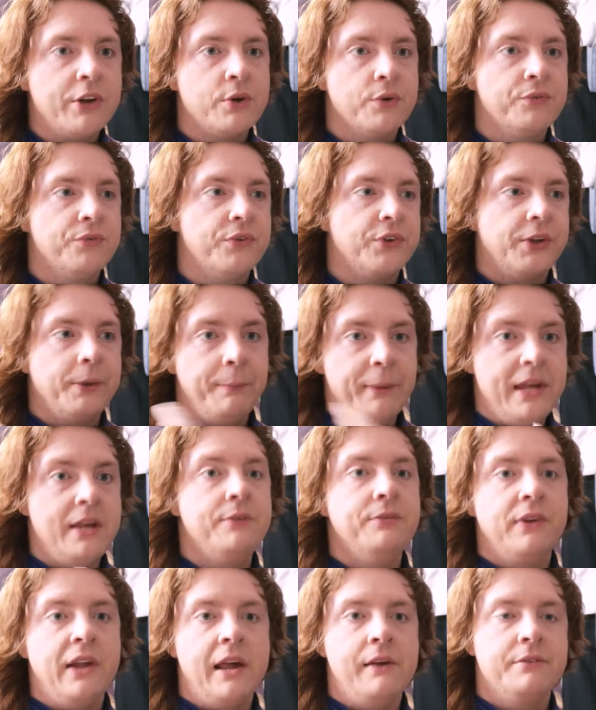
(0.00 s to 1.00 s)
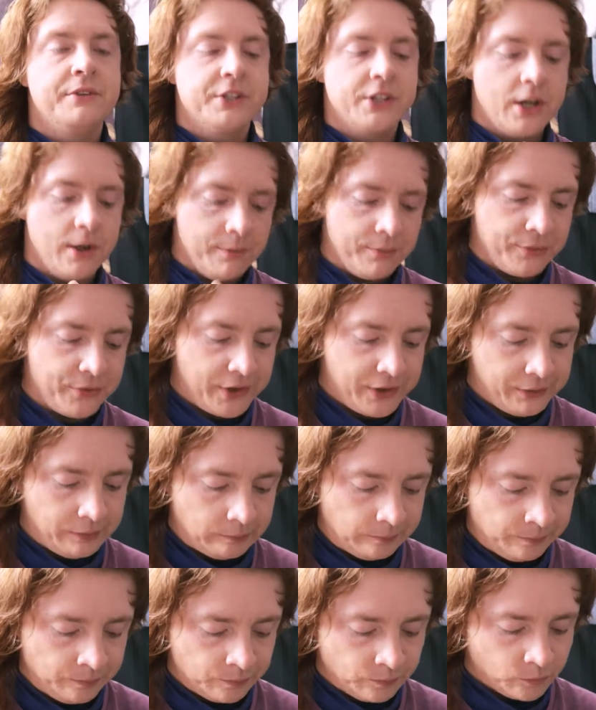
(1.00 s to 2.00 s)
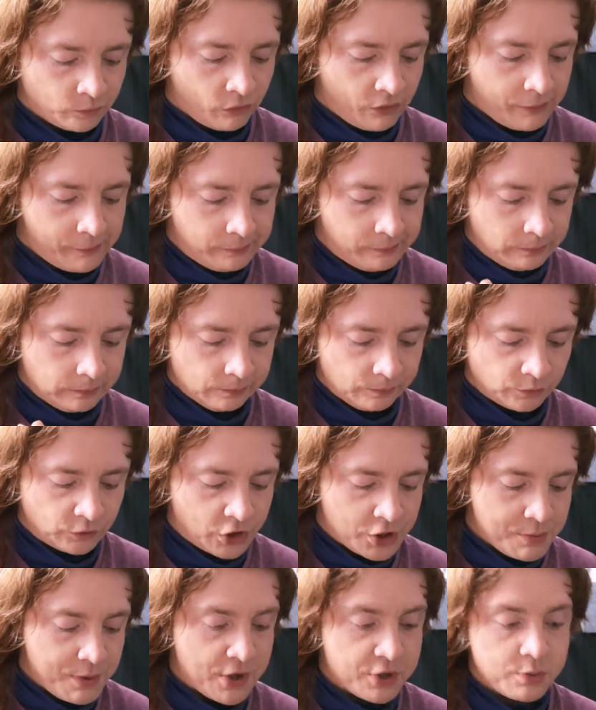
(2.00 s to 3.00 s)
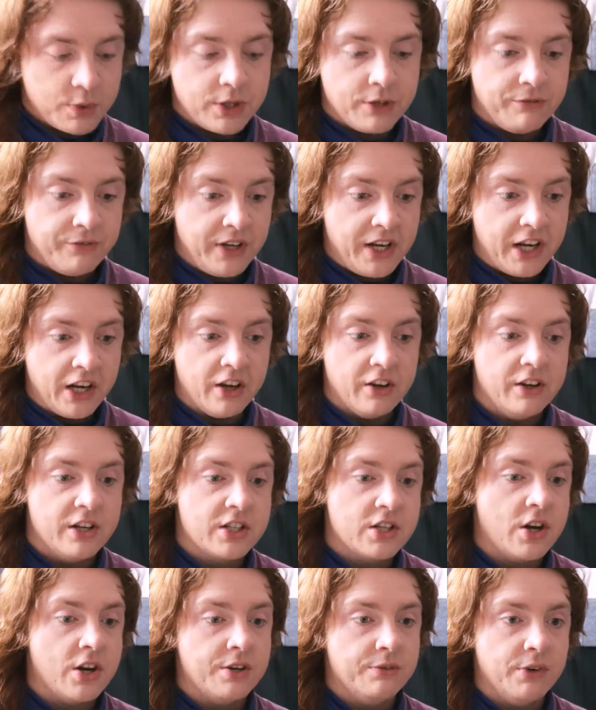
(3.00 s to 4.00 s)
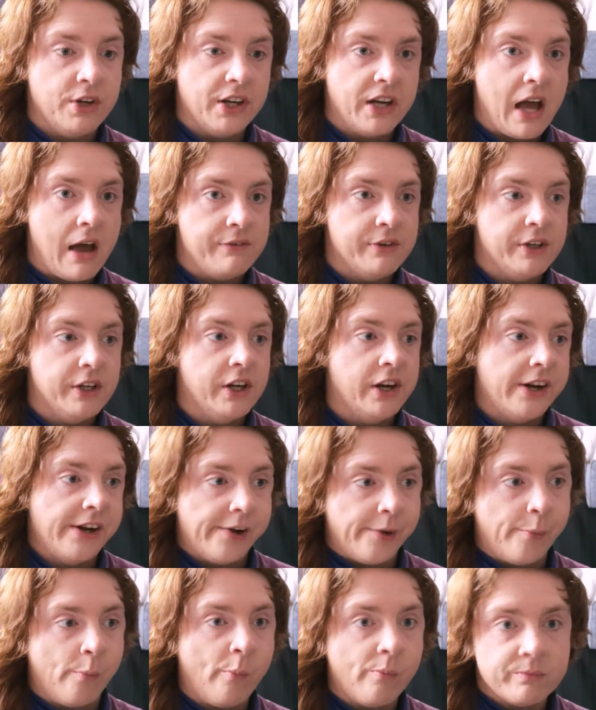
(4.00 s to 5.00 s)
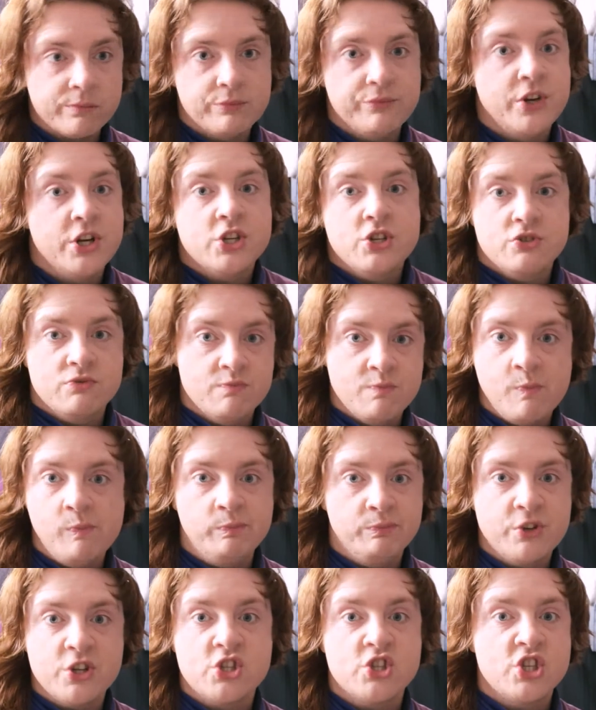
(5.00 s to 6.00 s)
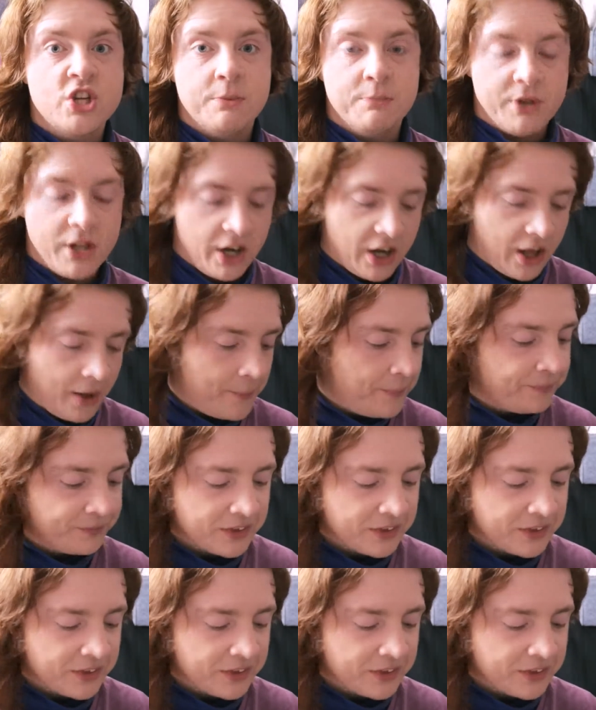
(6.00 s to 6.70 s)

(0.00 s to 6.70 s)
enough for the pea flavour to come through. And I suppose with the vinegar, it's kind of like having a fish and fish and chip dinner.